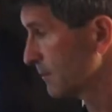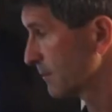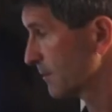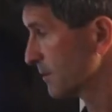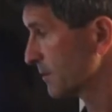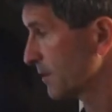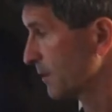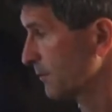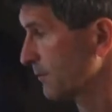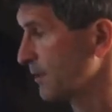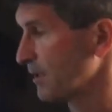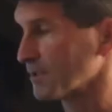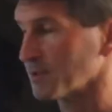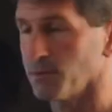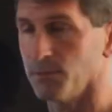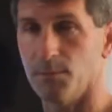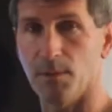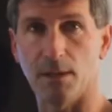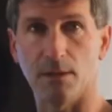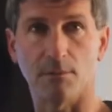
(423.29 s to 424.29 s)
So this
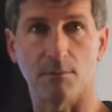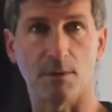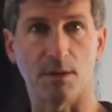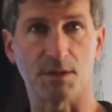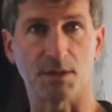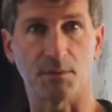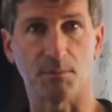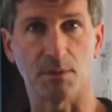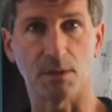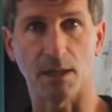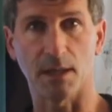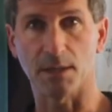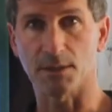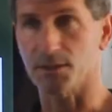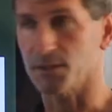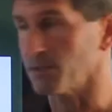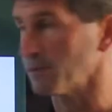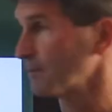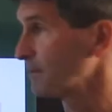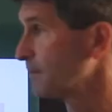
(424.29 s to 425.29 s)
would be the reasonable answer.